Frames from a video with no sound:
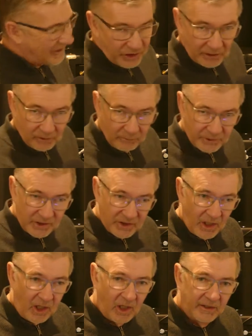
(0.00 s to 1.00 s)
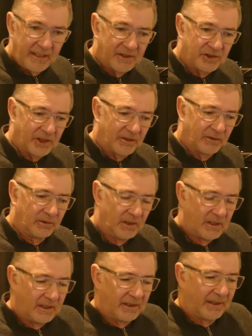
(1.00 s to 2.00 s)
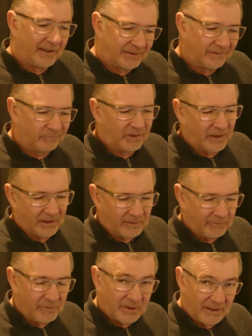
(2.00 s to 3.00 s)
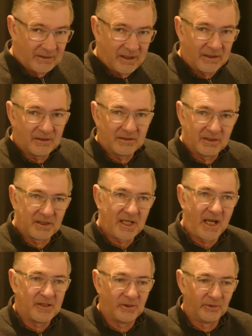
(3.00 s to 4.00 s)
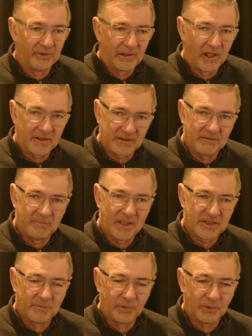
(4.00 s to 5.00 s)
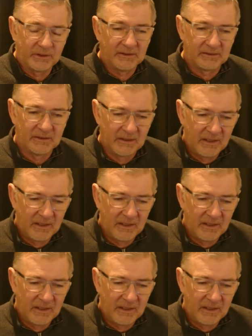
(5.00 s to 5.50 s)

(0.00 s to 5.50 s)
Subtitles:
channel, which is a high gain channel. Was intended to take on the likes of Mesa Boogie and